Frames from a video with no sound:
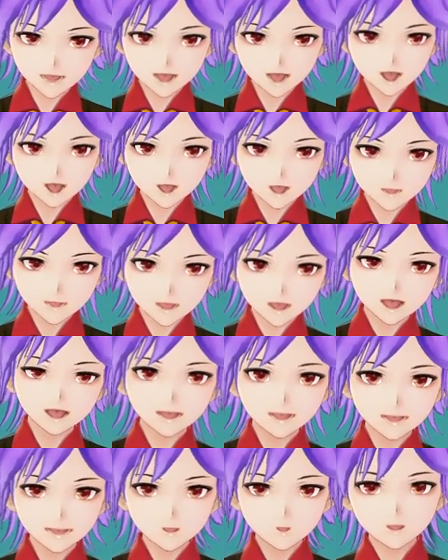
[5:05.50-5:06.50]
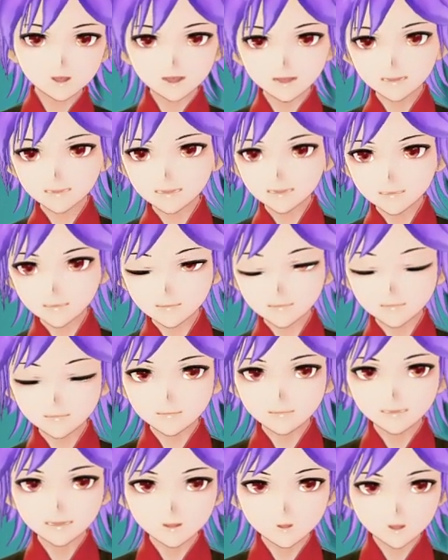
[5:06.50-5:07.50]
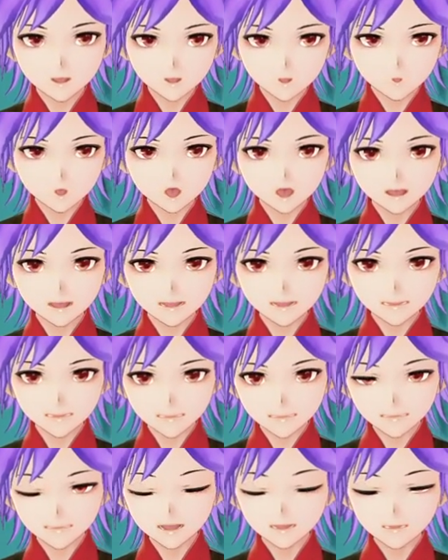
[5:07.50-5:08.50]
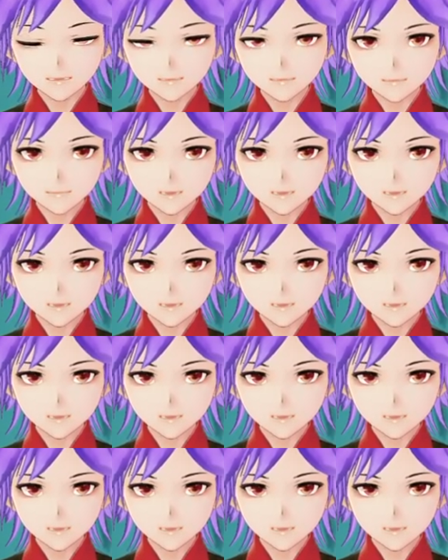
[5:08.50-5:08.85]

we went with two Etoiles, a